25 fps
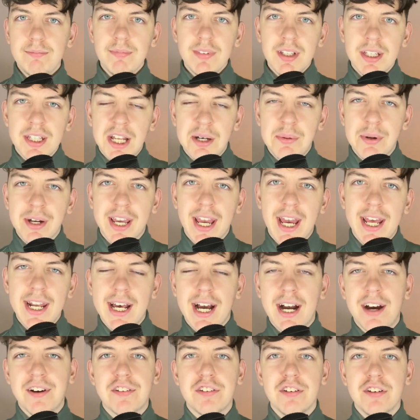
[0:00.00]
Now again,
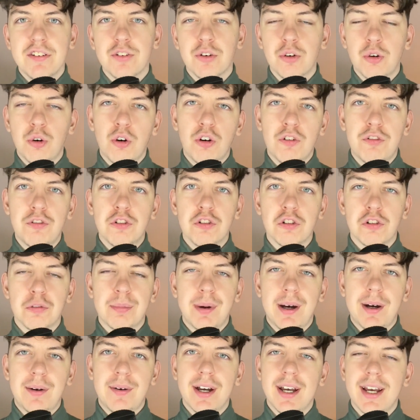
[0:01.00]
after his awful
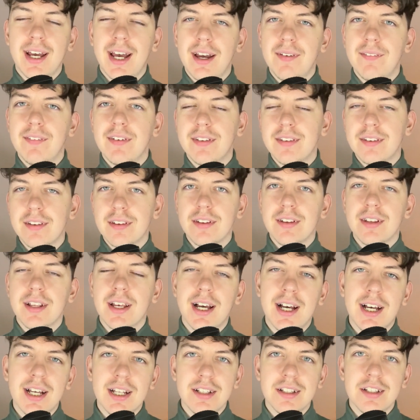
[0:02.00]
spout at Everton
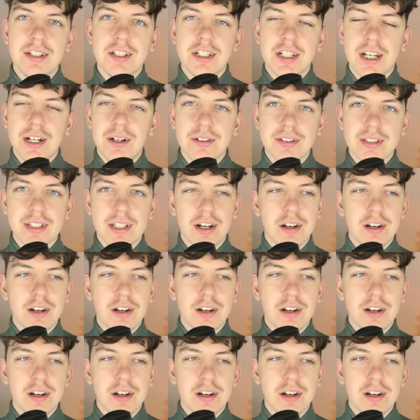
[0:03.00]
and Chelsea,